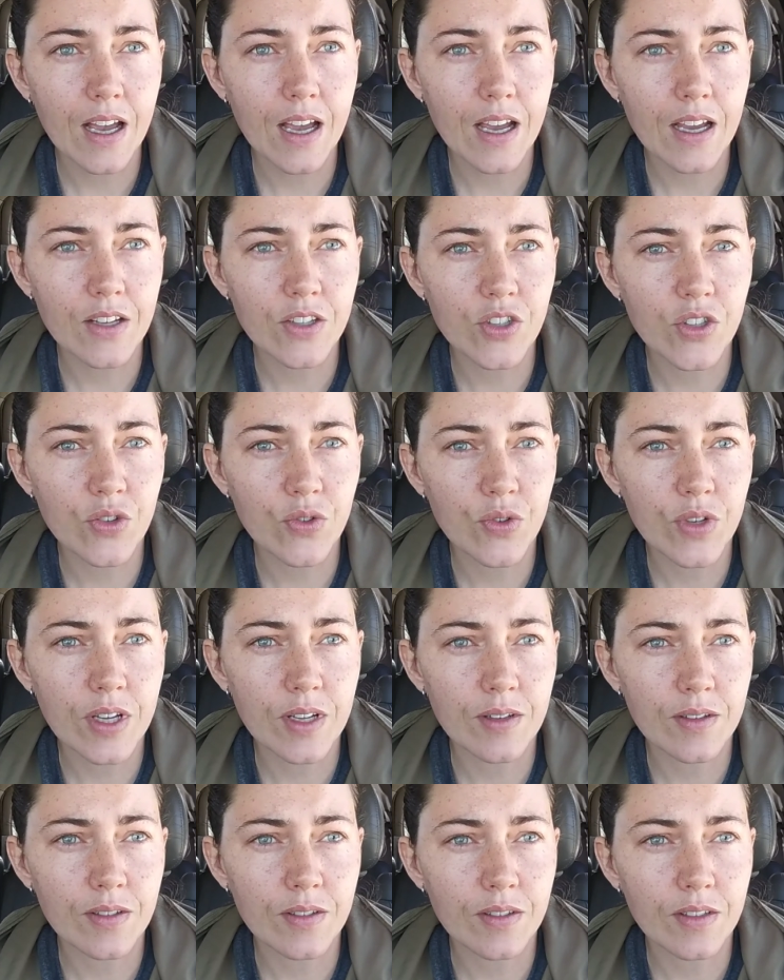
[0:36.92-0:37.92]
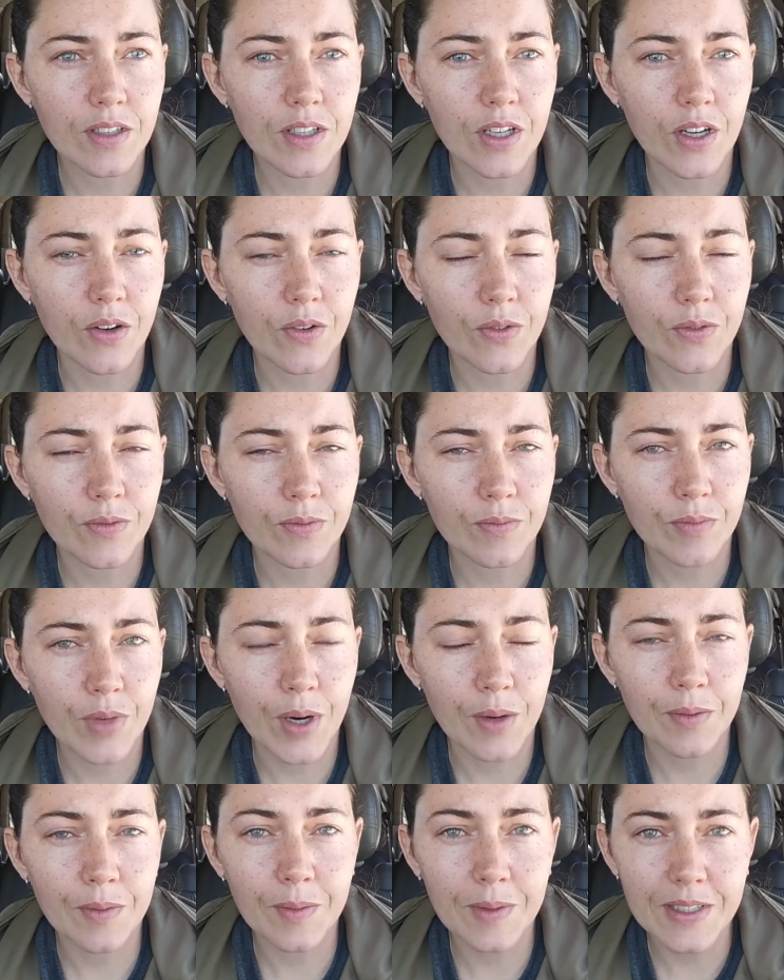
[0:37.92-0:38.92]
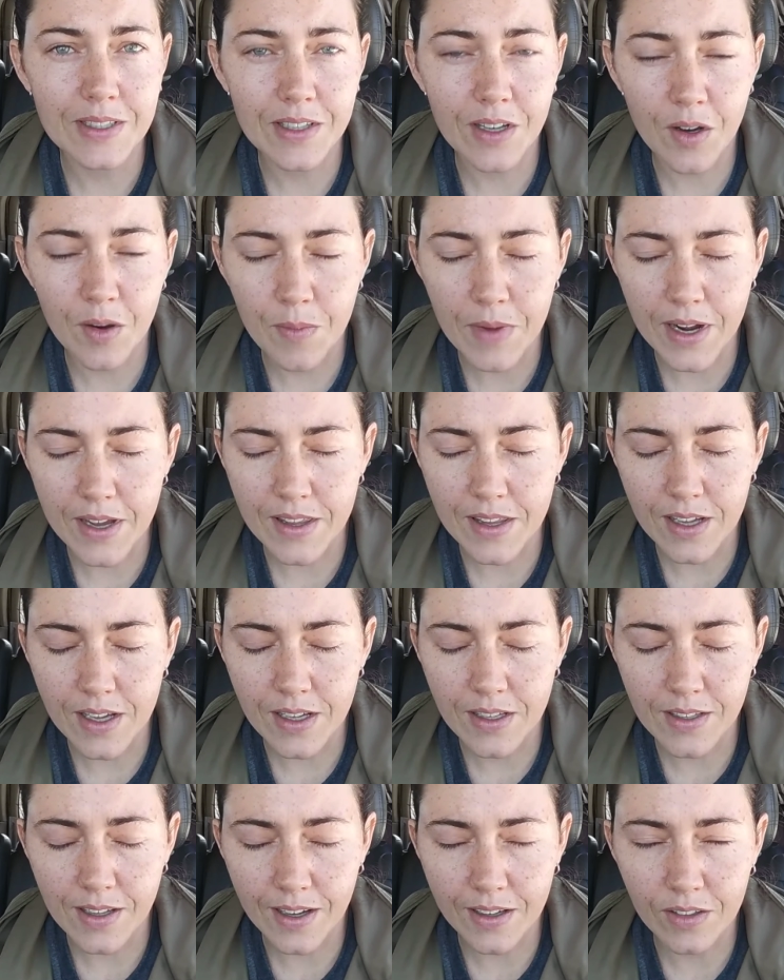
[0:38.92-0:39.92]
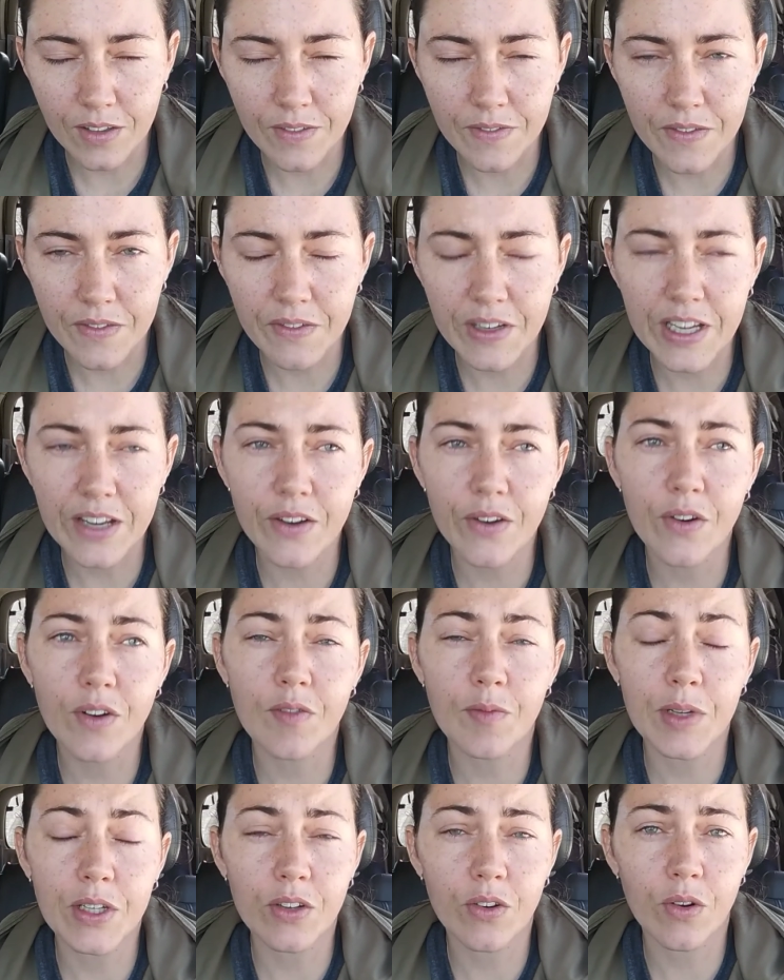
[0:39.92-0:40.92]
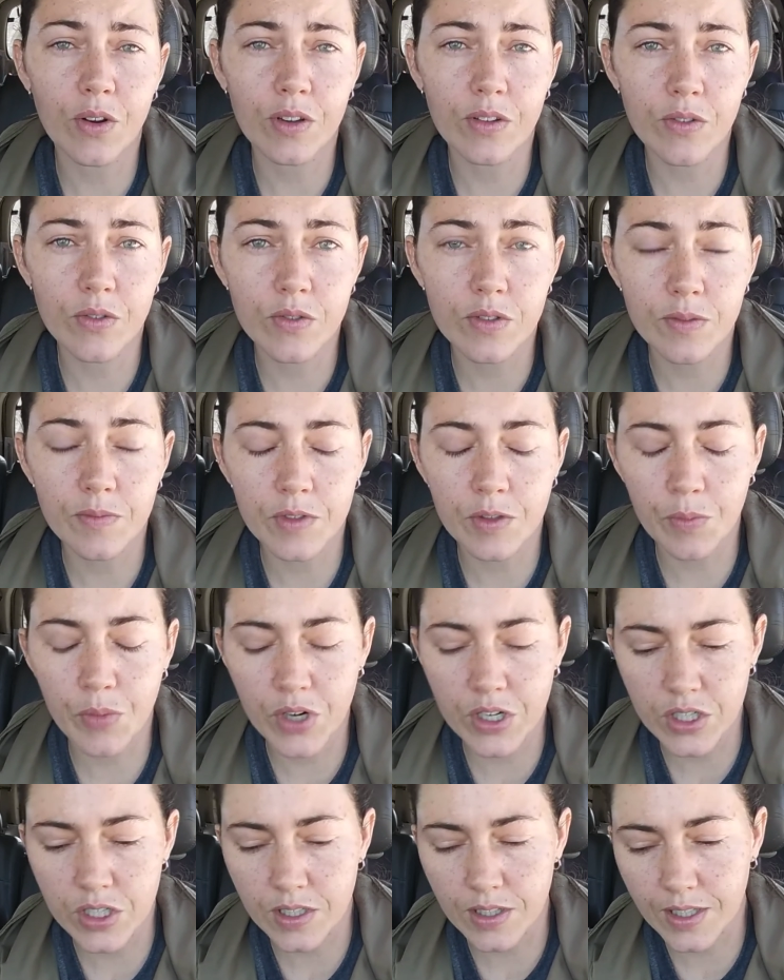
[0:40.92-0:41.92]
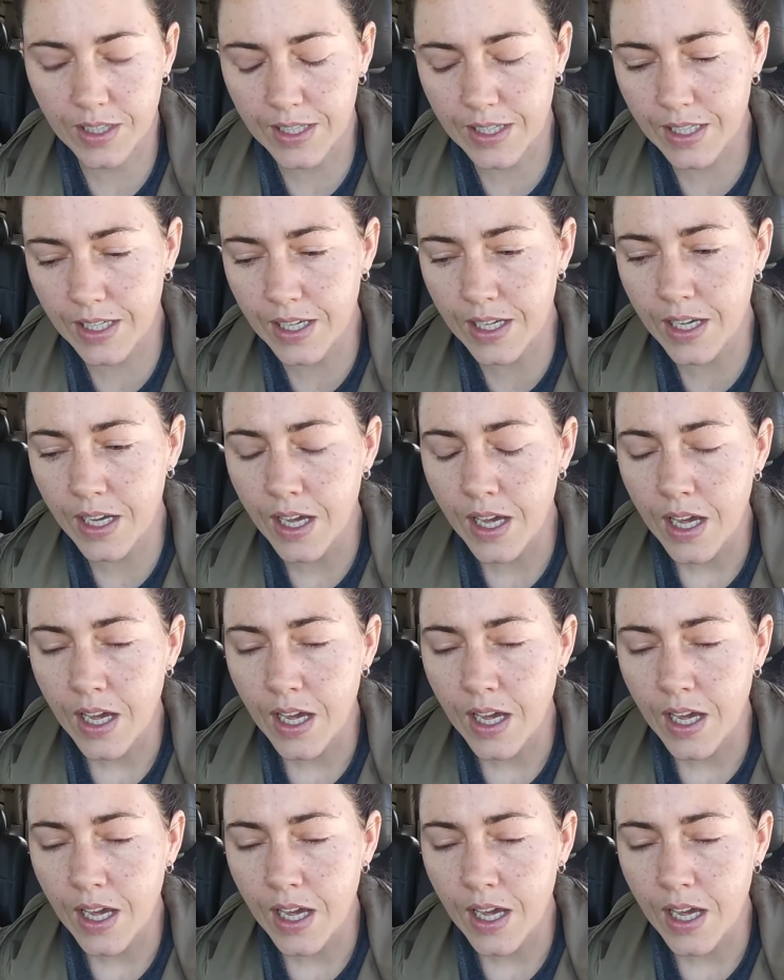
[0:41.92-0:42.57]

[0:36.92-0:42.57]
As you can, probably tell by the title of the video, I've been going through some depression lately.